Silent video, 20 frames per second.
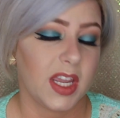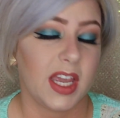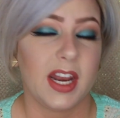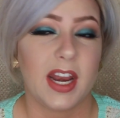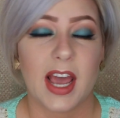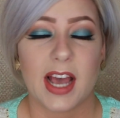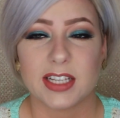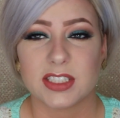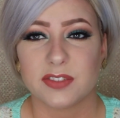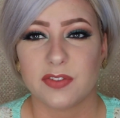
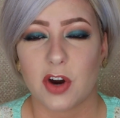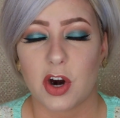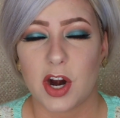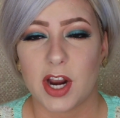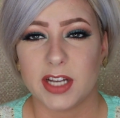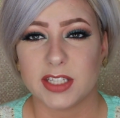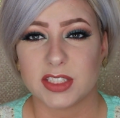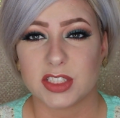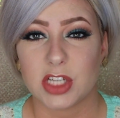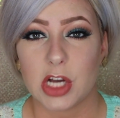And as far
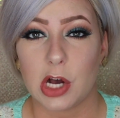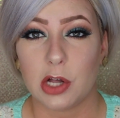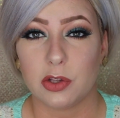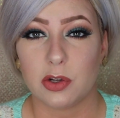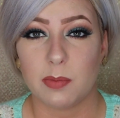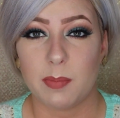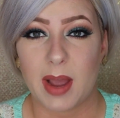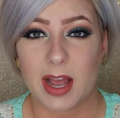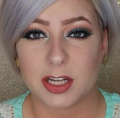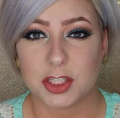as
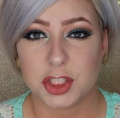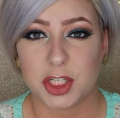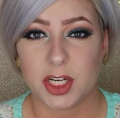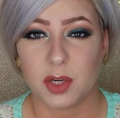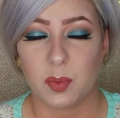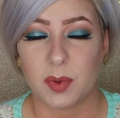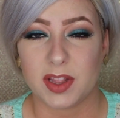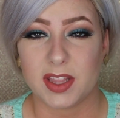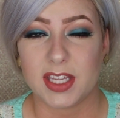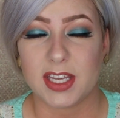color
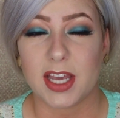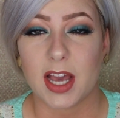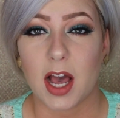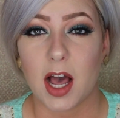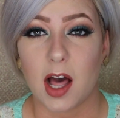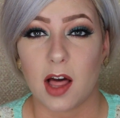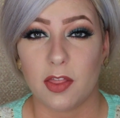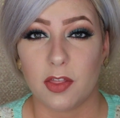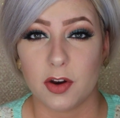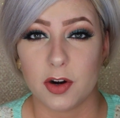matching with the
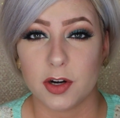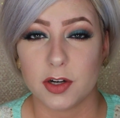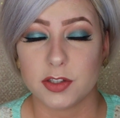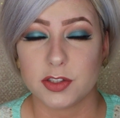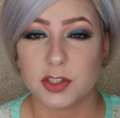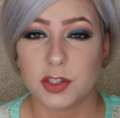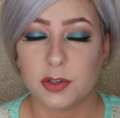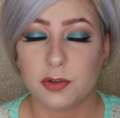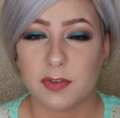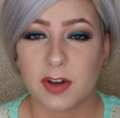other
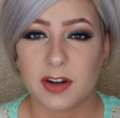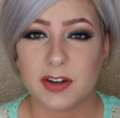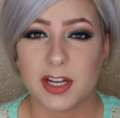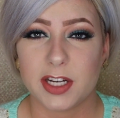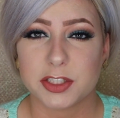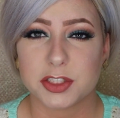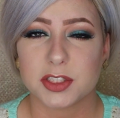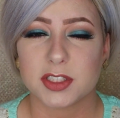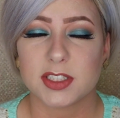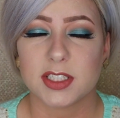two
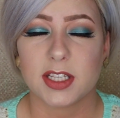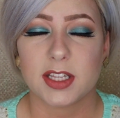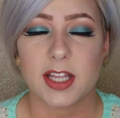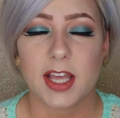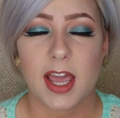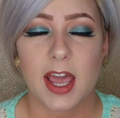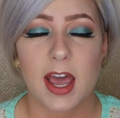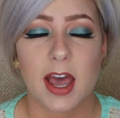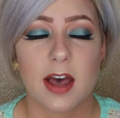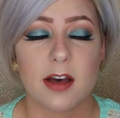foundations that
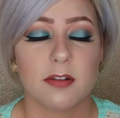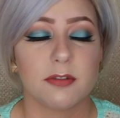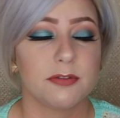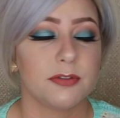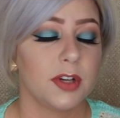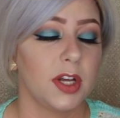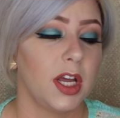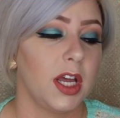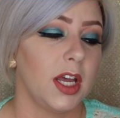they have,